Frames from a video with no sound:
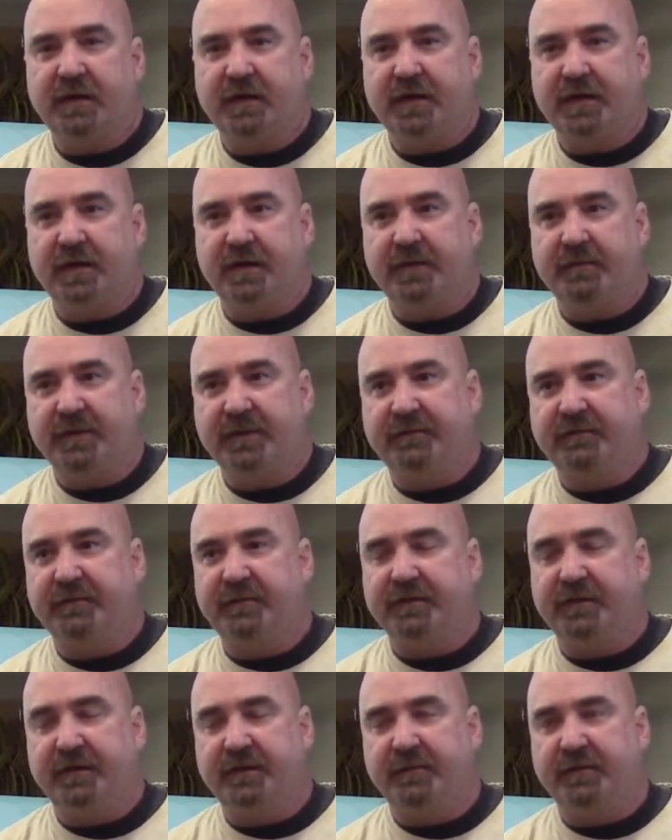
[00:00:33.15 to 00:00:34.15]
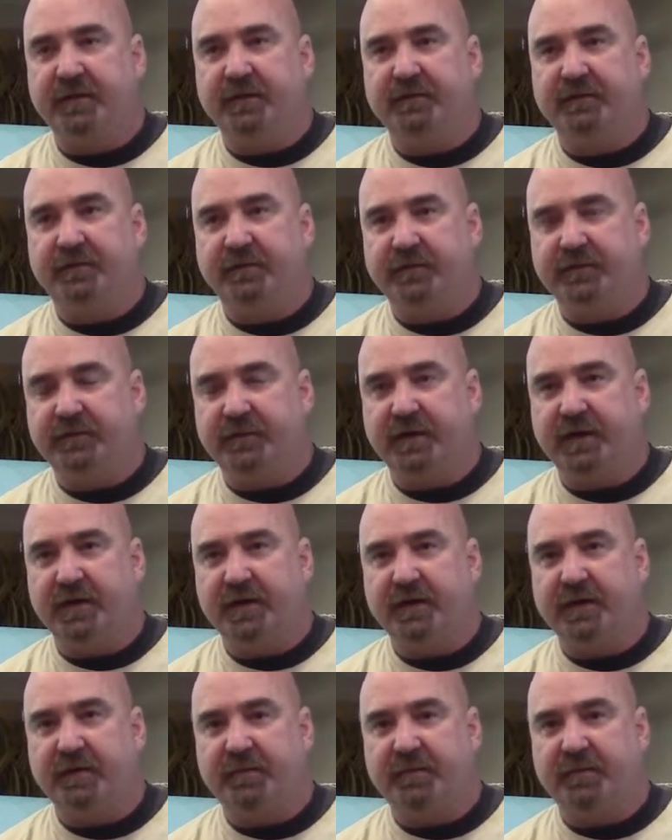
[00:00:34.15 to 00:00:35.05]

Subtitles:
After the demolition was done,